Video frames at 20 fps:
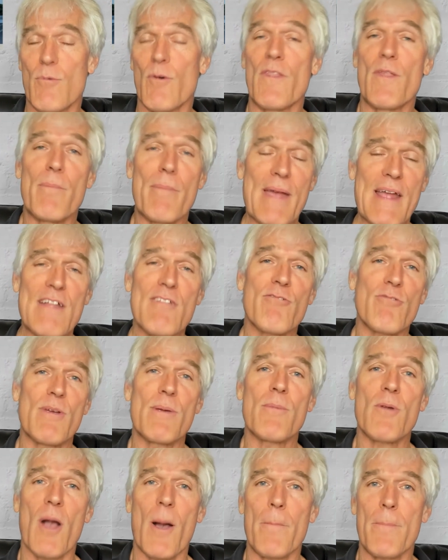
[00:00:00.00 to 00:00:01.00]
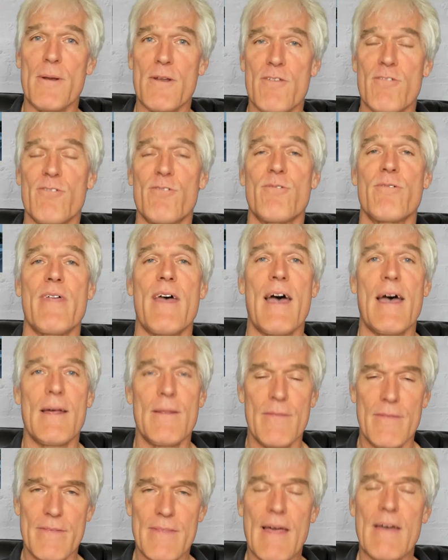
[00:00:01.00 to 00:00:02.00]
When the mainstream companies do
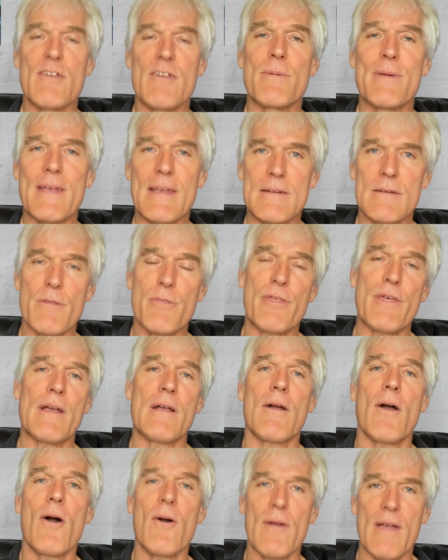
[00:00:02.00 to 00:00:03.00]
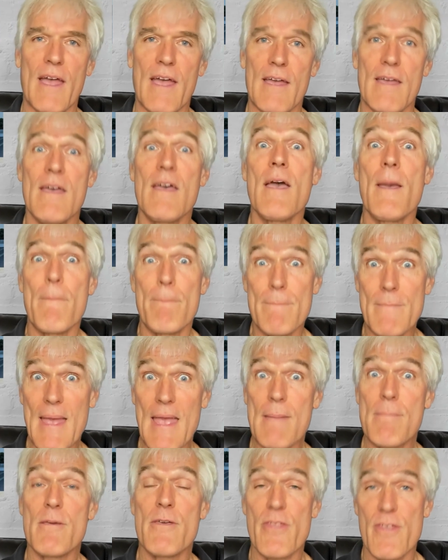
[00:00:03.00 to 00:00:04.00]
that, now you begin to think, okay,
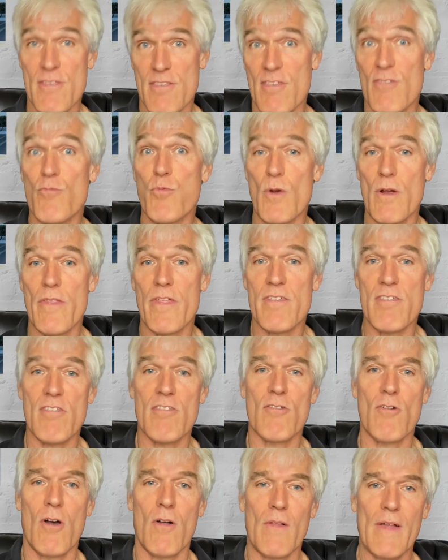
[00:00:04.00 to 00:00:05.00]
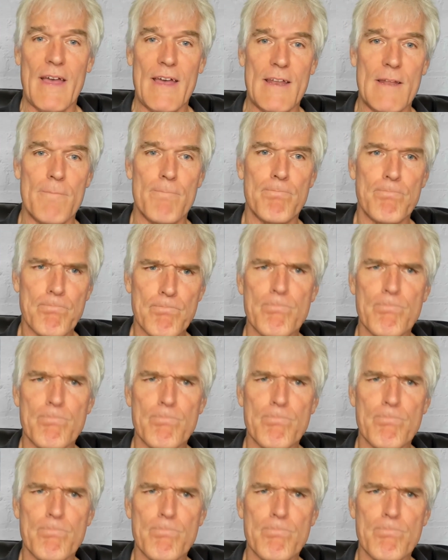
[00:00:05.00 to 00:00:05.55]
maybe this is where this is all headed.